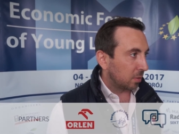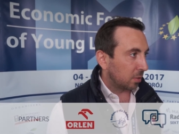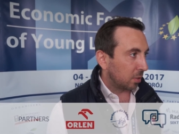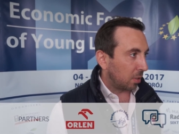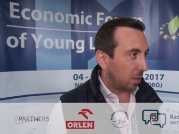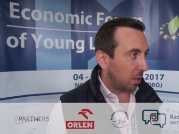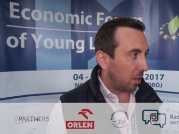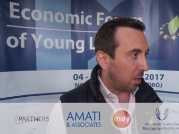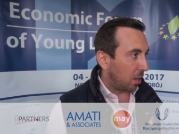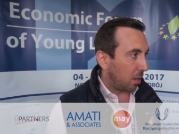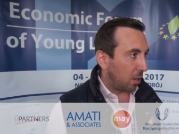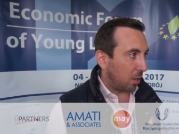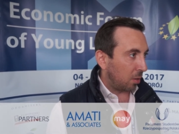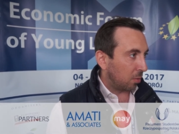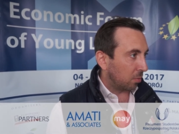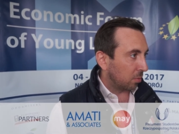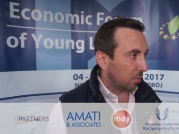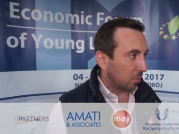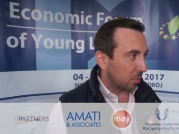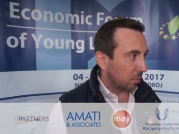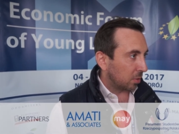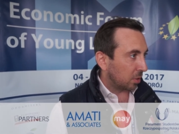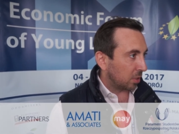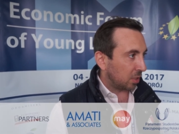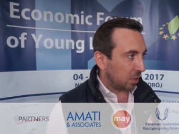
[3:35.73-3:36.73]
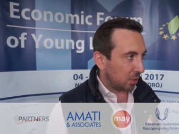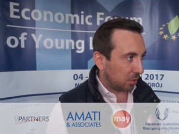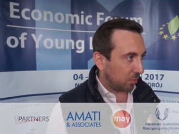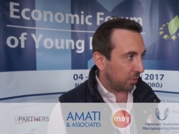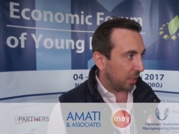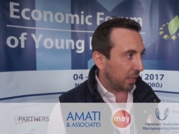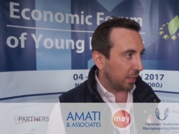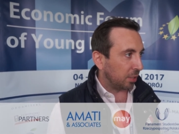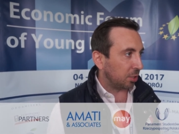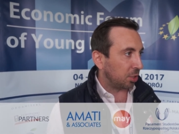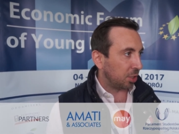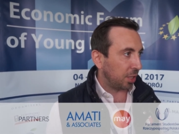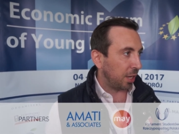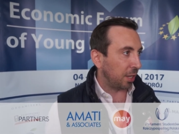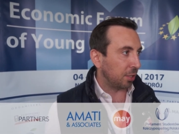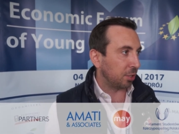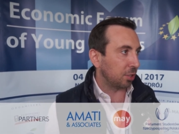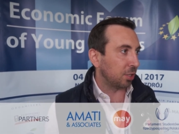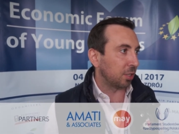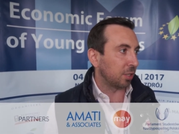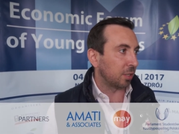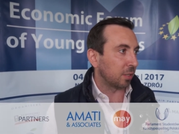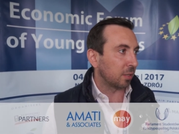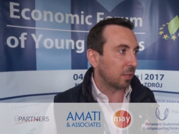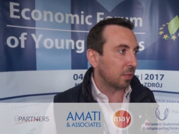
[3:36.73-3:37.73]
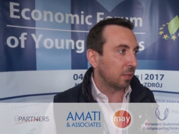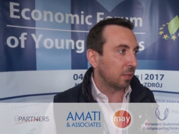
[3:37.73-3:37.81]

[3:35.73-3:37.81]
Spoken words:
So this is really changing.